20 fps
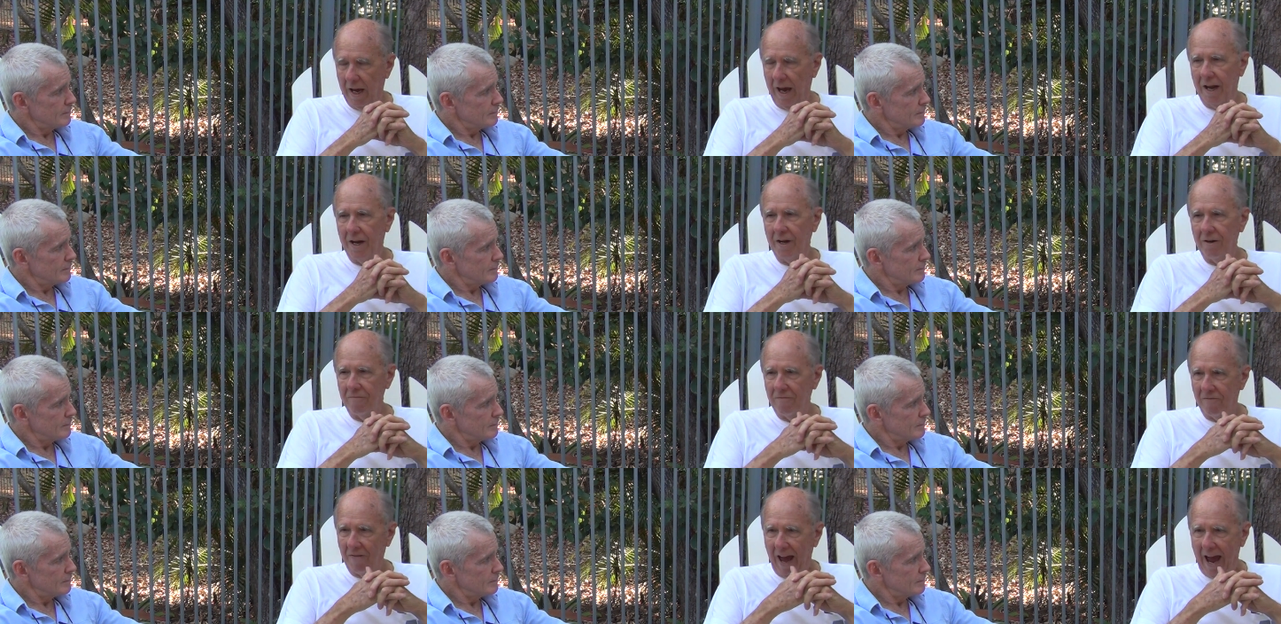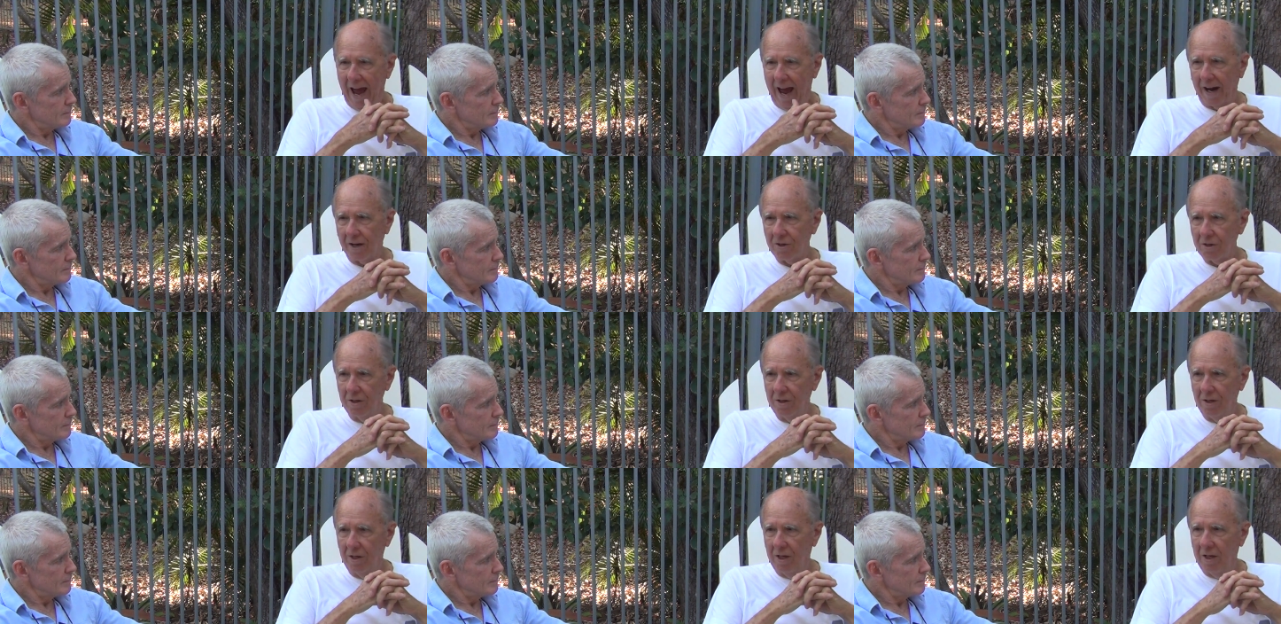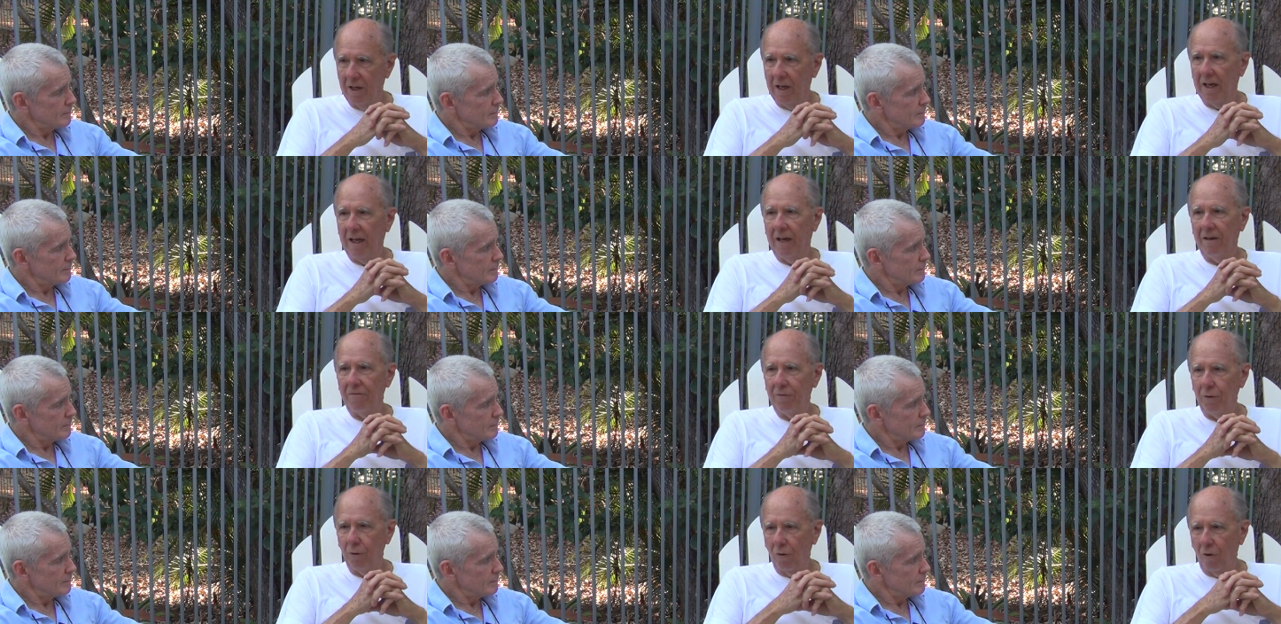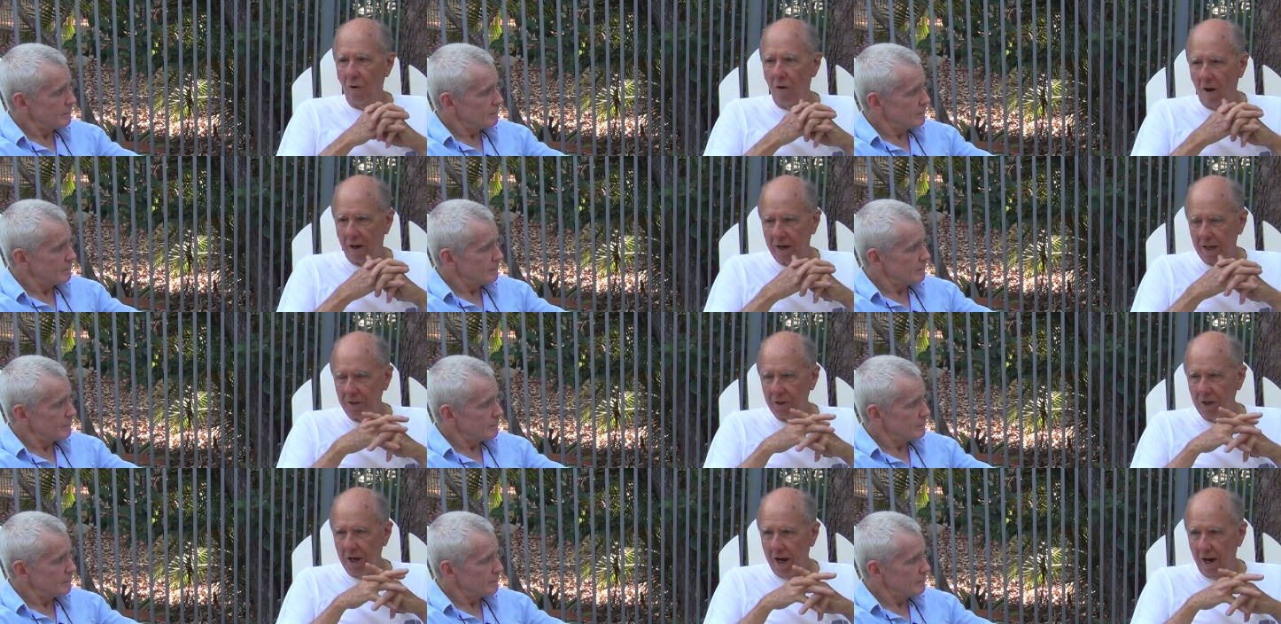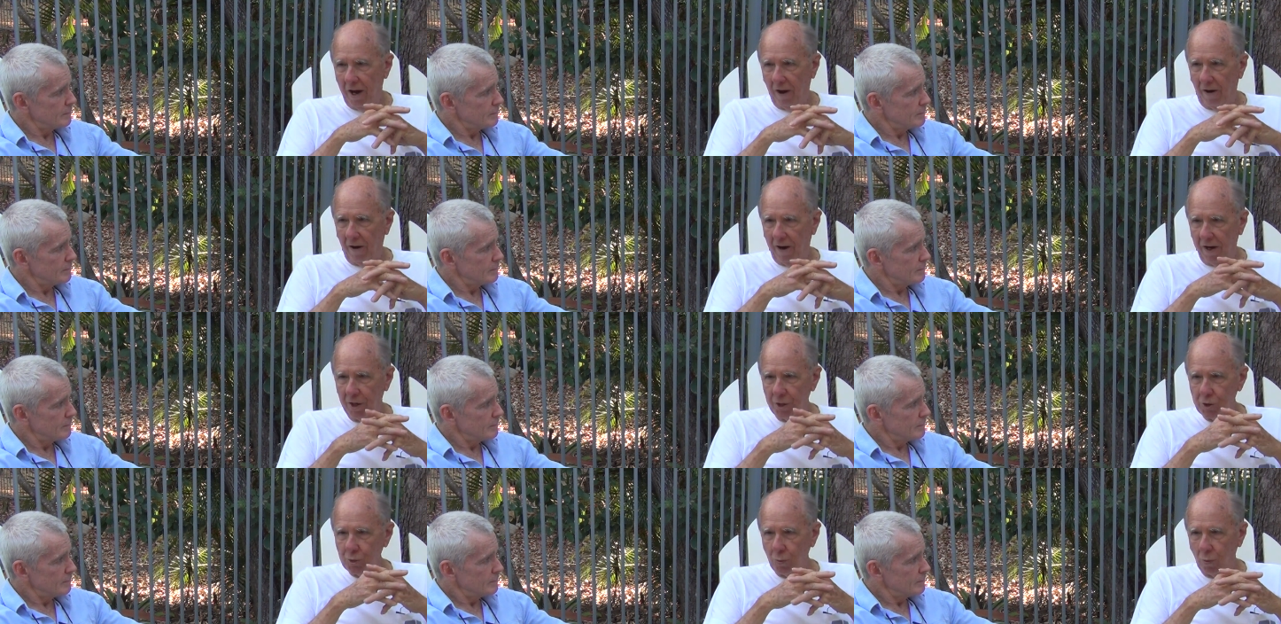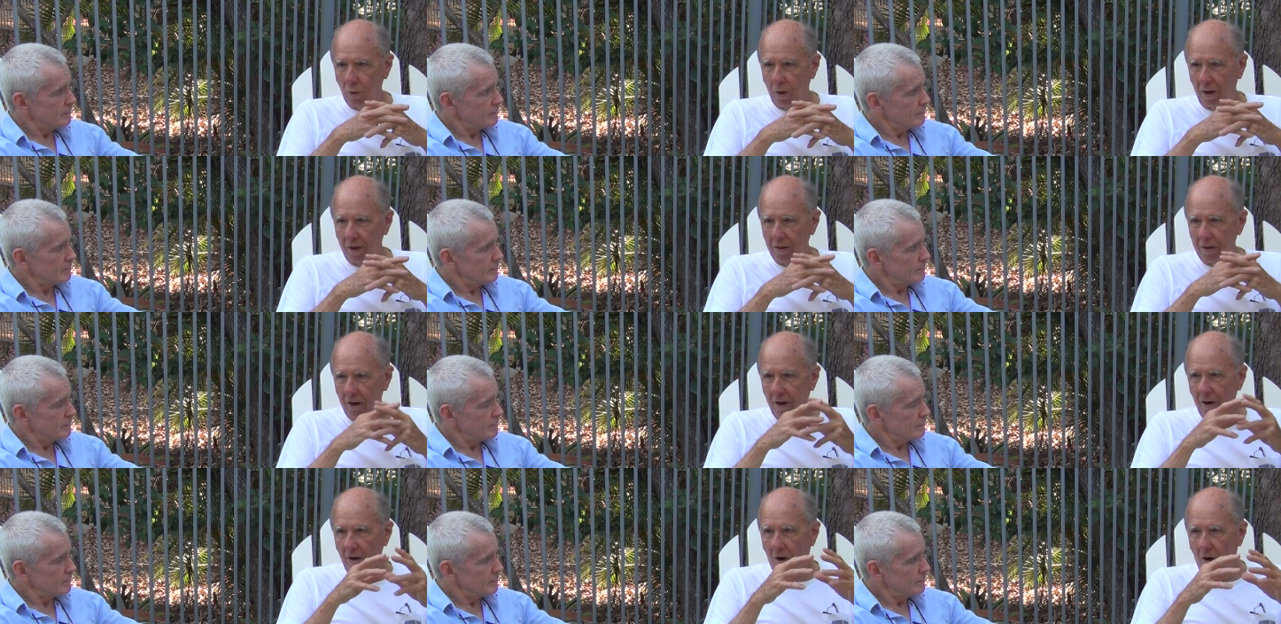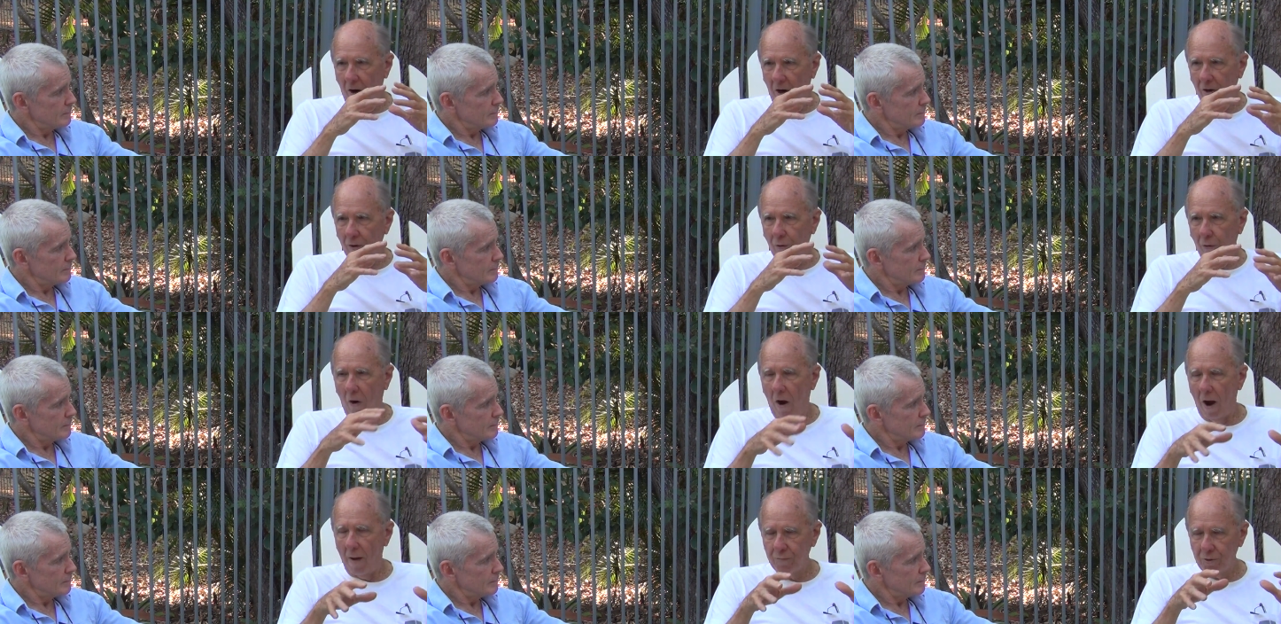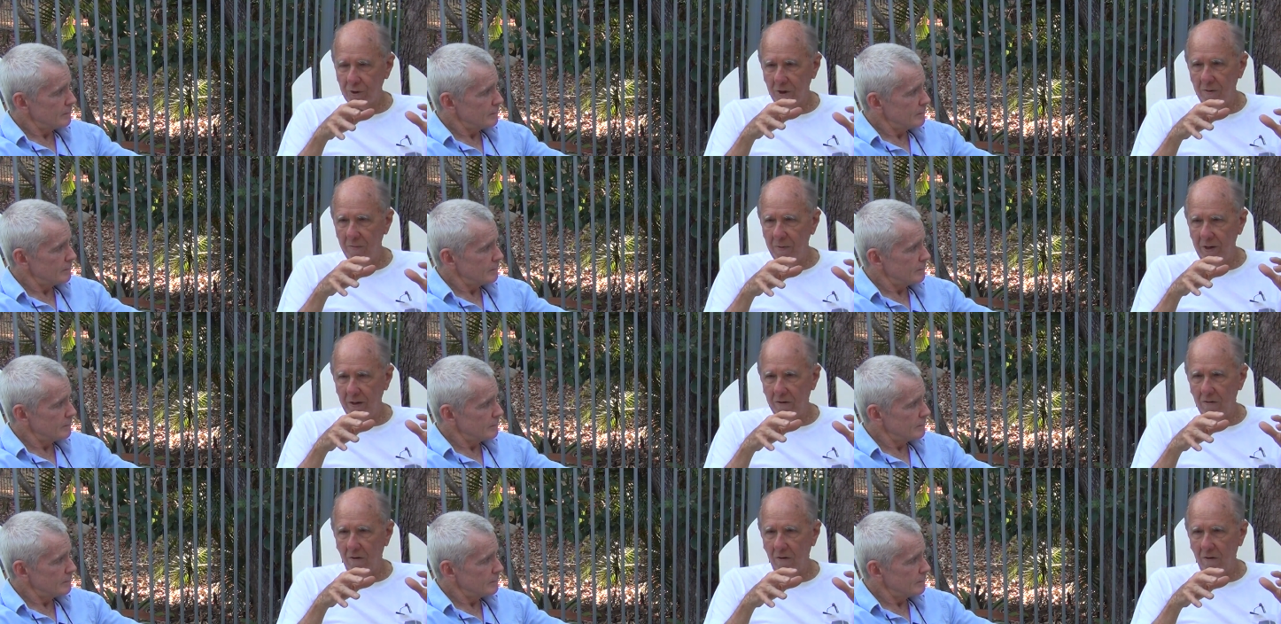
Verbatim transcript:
Speaker 1: and in fact, if you look at the areas where there are crops that have been